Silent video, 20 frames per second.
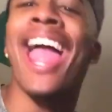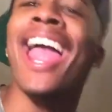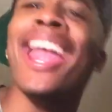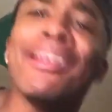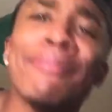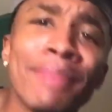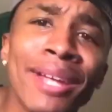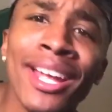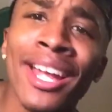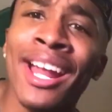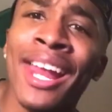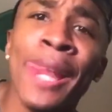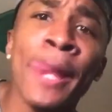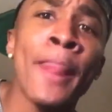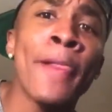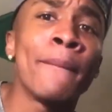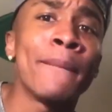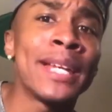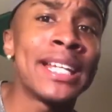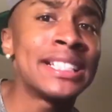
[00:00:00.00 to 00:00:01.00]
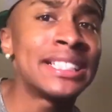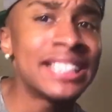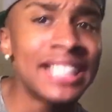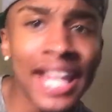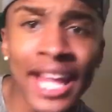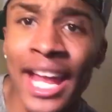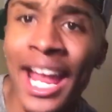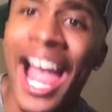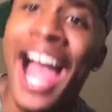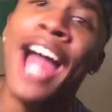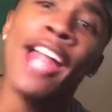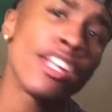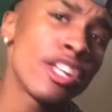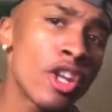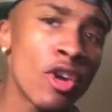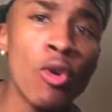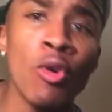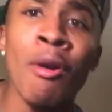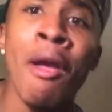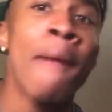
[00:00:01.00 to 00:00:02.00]
Hey, man, it's late, I
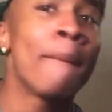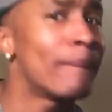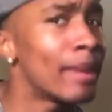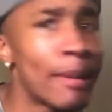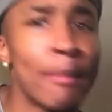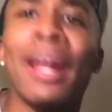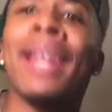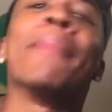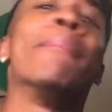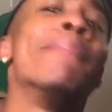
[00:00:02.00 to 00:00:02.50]
know, but I'm about